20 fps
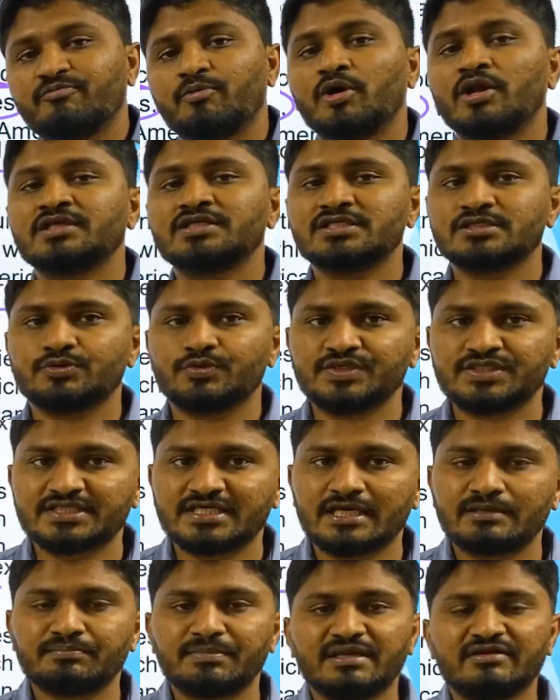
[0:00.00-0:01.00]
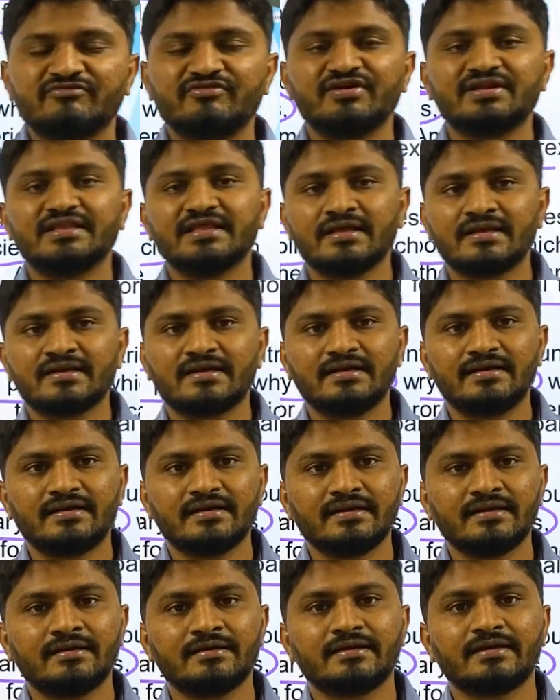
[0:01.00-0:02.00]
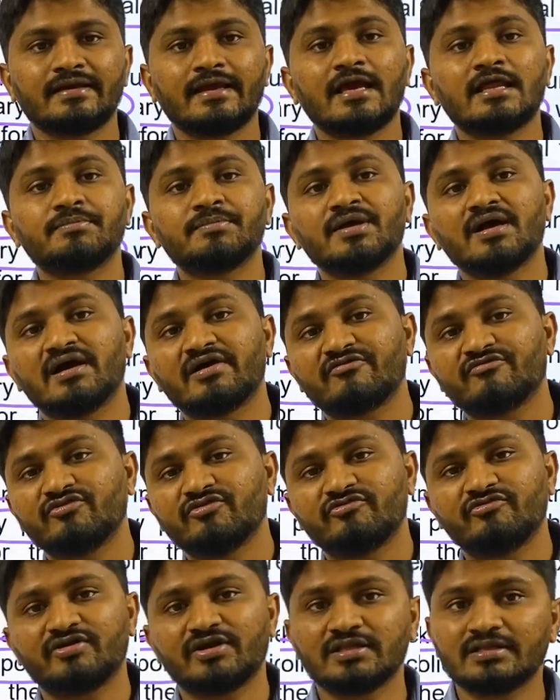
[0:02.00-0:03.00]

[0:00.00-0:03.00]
policies which can benefit their country can be harmful for